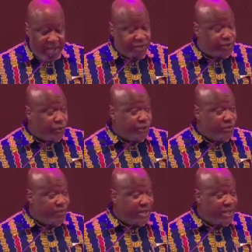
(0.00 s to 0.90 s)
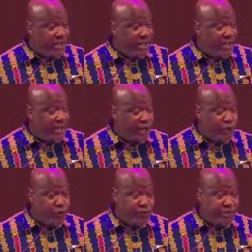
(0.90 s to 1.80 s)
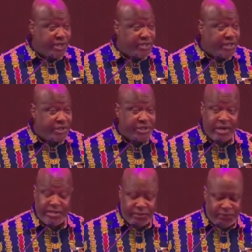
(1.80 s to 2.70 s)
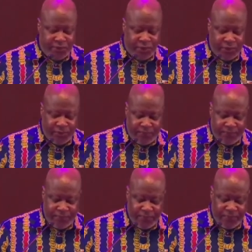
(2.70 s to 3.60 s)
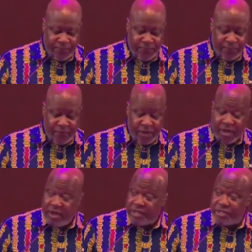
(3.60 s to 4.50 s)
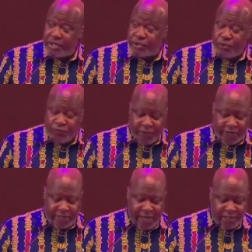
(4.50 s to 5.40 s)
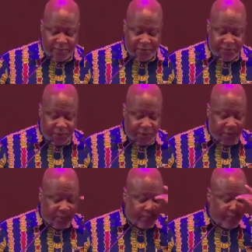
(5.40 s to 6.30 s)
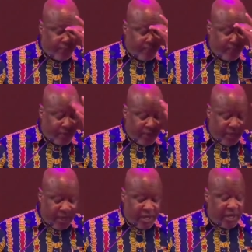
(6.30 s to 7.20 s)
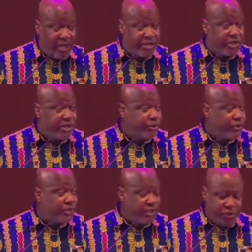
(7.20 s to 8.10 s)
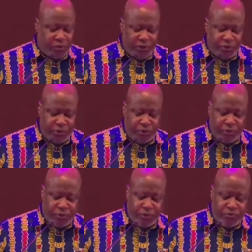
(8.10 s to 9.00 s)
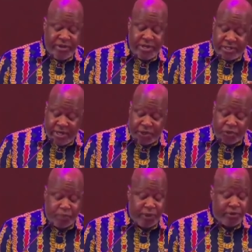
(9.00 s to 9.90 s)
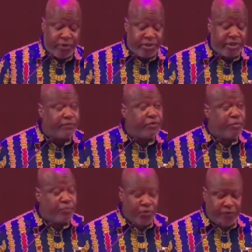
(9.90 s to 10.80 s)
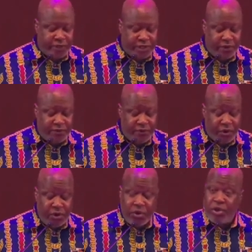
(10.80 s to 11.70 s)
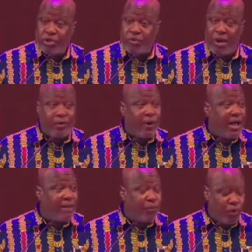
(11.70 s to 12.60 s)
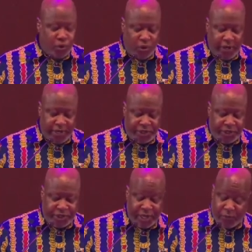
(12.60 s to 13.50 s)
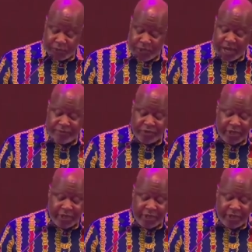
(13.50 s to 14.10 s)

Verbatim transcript: Is social media a tool for sensationalism for you? Is it a tool for excitement for you? Is it a tool that you're going to do to research, to build yourself, to improve yourself, to acquire more knowledge than what you have